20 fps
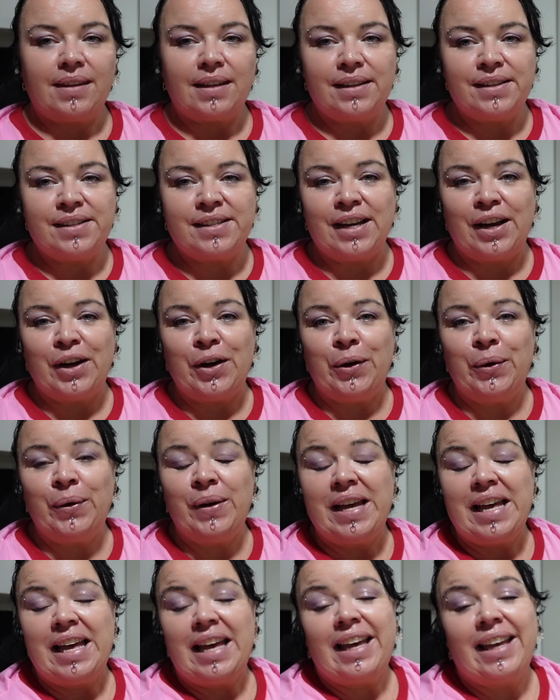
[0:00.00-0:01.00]
So
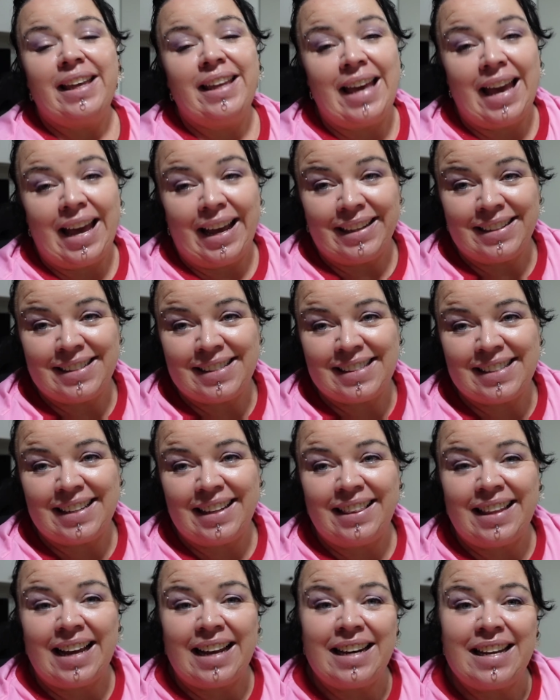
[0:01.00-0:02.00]
yes,
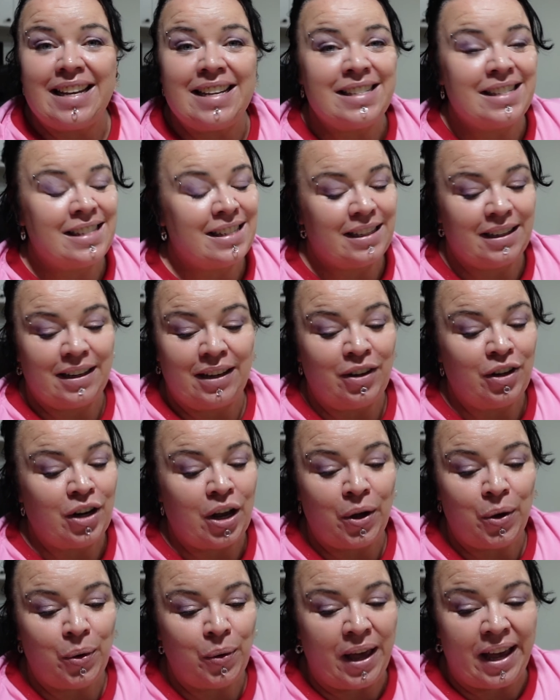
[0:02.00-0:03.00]
that is
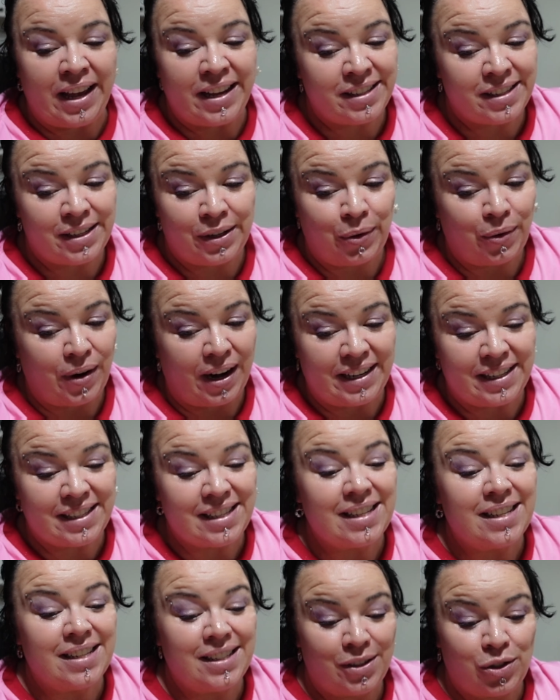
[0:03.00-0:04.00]
no airs and
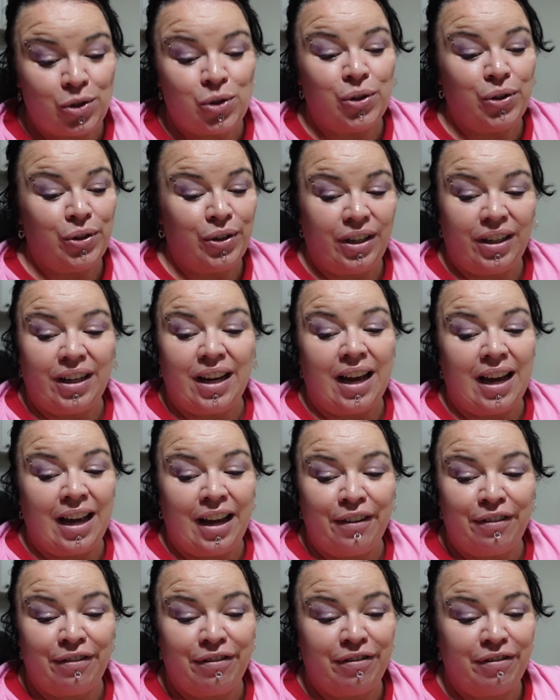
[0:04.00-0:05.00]
graces, true to
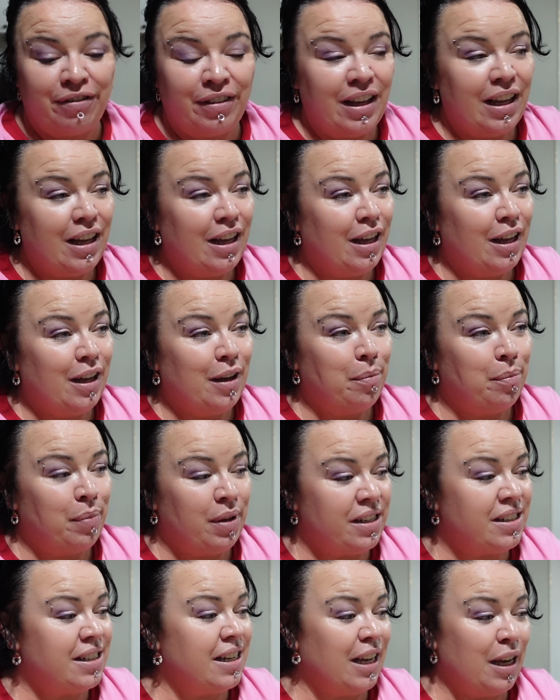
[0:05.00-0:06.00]
life.
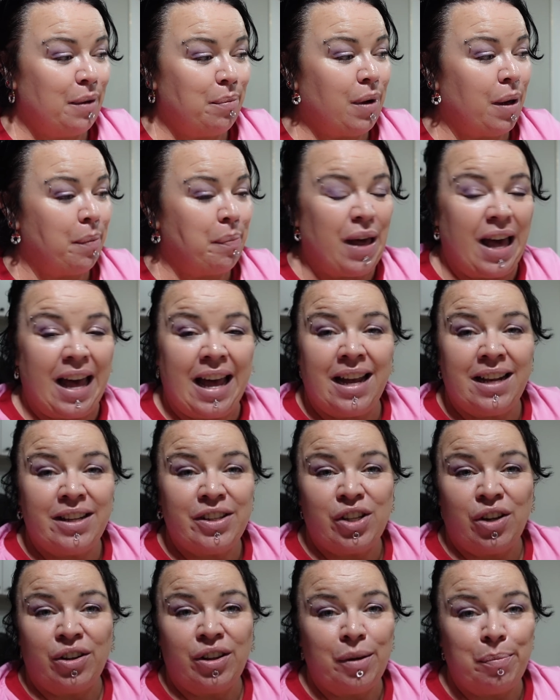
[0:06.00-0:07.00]
Pissing in my
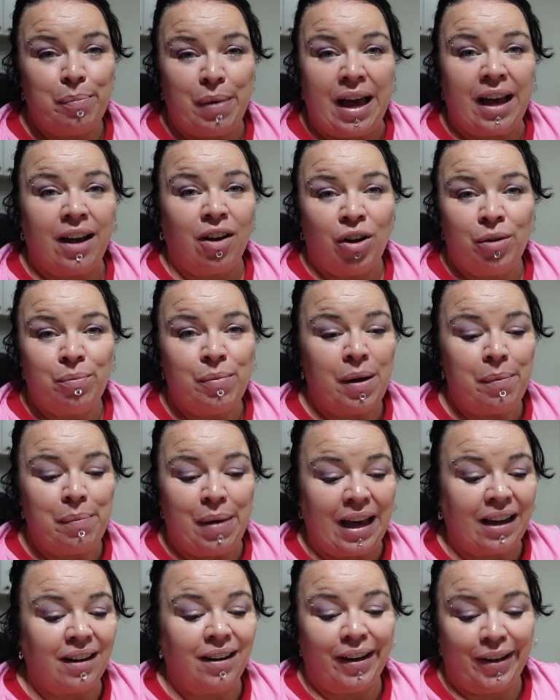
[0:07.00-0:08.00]
pants on my
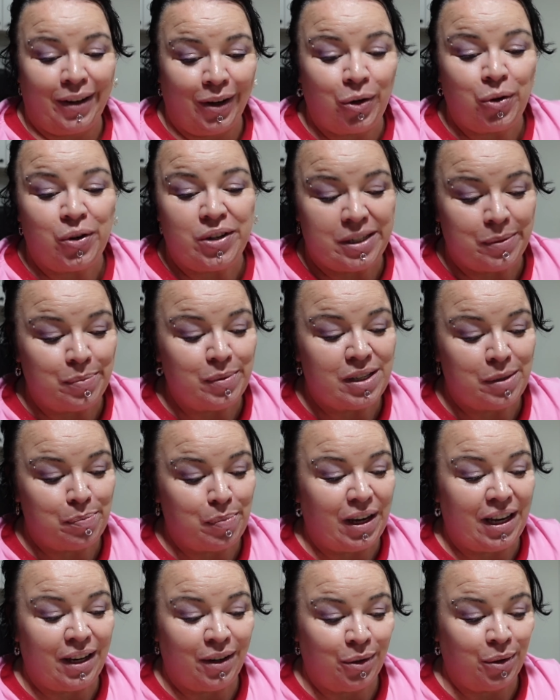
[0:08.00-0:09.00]
back like a Christmas
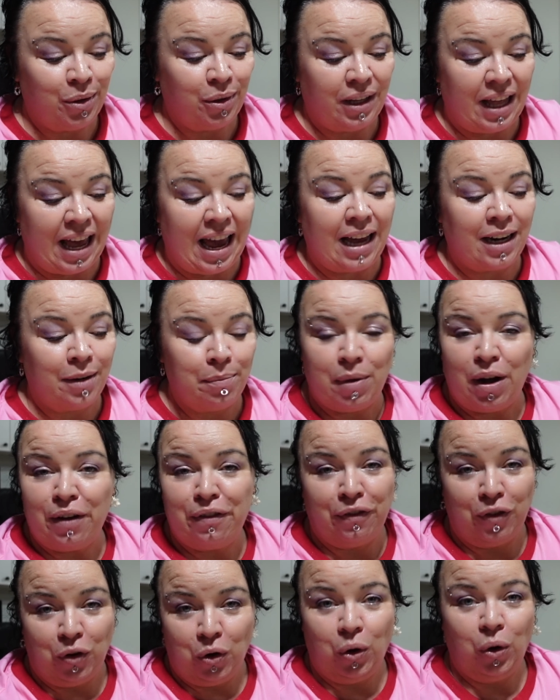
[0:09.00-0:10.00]
beetle. Had my
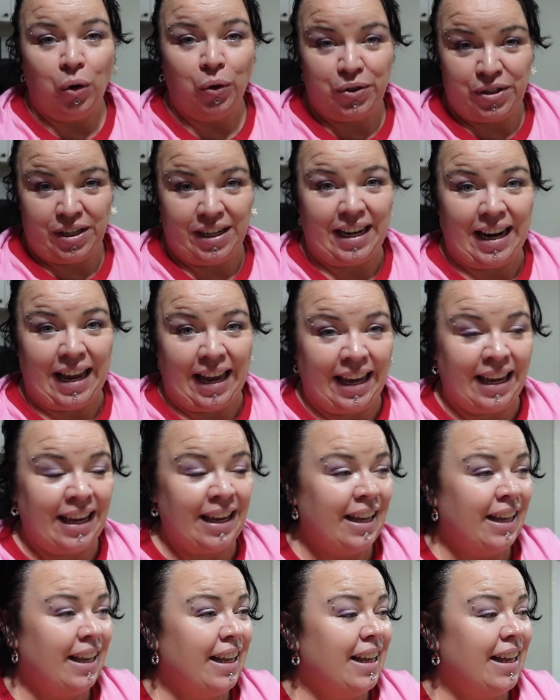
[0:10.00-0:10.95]
fall today.